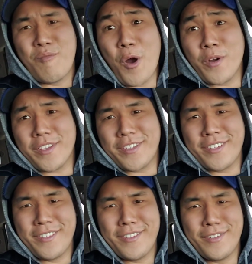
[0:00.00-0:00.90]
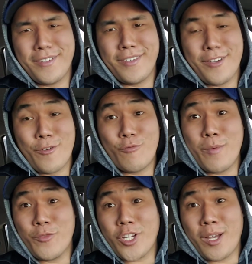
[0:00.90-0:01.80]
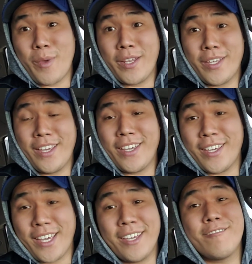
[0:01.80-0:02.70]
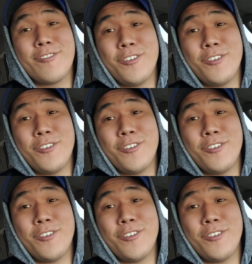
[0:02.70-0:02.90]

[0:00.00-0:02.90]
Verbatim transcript: POTUS, Rim Job, and KKK.